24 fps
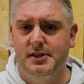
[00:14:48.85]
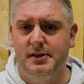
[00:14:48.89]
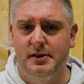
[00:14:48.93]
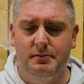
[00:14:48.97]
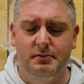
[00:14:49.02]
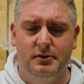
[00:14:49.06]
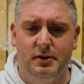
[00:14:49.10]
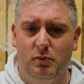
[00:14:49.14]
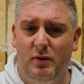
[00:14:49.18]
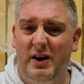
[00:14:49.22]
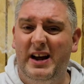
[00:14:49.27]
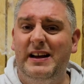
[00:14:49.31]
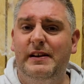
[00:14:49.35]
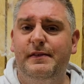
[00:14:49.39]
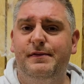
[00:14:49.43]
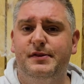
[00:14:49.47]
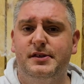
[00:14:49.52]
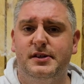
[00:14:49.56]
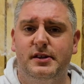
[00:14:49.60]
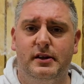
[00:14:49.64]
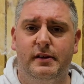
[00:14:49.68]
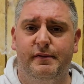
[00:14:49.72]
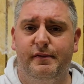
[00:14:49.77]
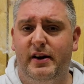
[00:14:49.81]
the wraiths
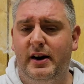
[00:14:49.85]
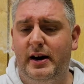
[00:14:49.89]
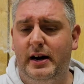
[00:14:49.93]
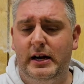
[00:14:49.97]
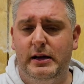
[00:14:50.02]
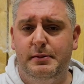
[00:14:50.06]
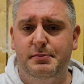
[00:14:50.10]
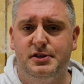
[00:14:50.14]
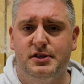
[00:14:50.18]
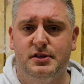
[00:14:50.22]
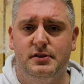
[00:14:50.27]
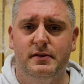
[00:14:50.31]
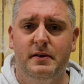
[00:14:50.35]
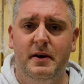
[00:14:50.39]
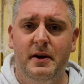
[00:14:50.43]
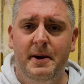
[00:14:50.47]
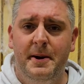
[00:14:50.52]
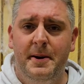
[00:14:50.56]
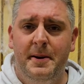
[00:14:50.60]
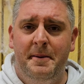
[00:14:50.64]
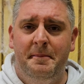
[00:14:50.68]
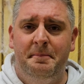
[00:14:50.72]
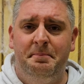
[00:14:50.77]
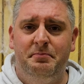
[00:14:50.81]
and the vibes, and
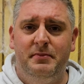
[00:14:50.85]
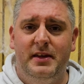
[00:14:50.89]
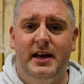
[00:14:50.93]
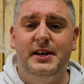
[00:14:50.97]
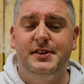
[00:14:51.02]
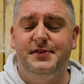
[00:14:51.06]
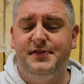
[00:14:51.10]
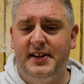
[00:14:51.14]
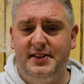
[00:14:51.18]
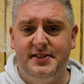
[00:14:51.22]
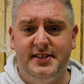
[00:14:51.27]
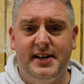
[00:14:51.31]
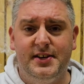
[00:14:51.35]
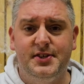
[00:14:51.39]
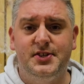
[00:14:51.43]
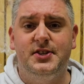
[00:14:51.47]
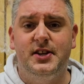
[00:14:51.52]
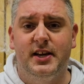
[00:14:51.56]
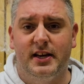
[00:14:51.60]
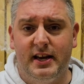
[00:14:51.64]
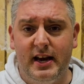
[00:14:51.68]
it's fantastic.